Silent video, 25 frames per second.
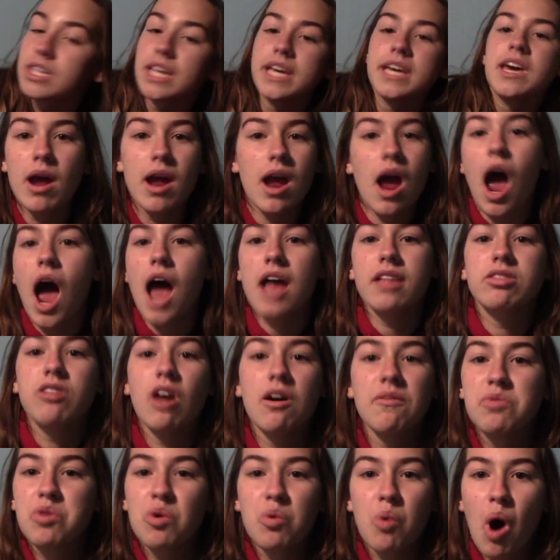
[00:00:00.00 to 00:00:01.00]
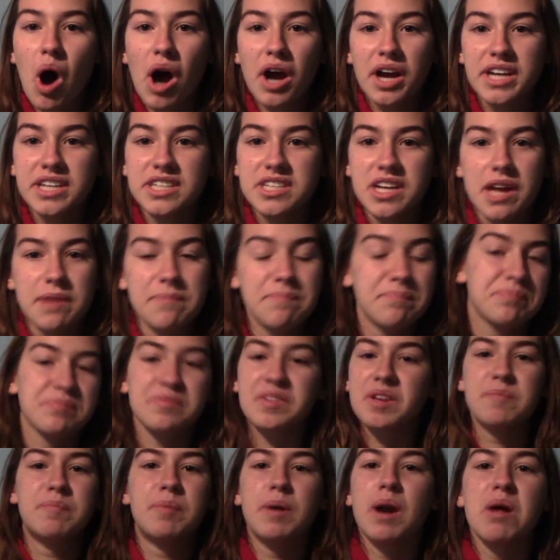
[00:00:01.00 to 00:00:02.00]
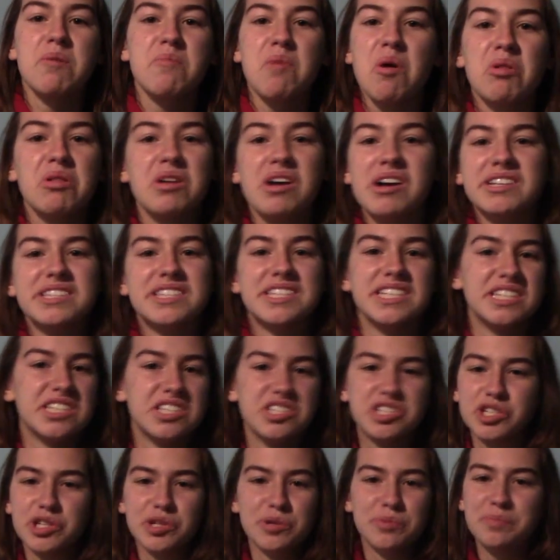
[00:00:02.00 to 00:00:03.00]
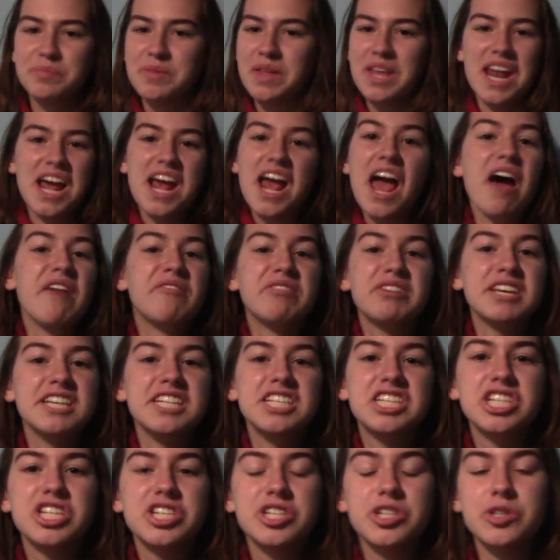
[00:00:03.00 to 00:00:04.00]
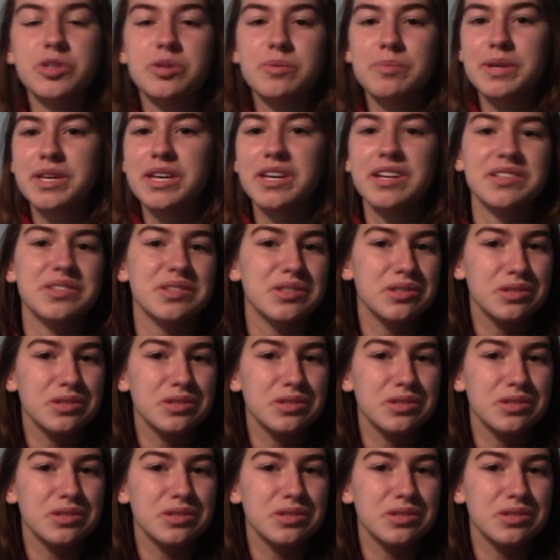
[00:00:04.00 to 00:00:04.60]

Like I love The Walking Dead but I'm only on season two and I haven't continued because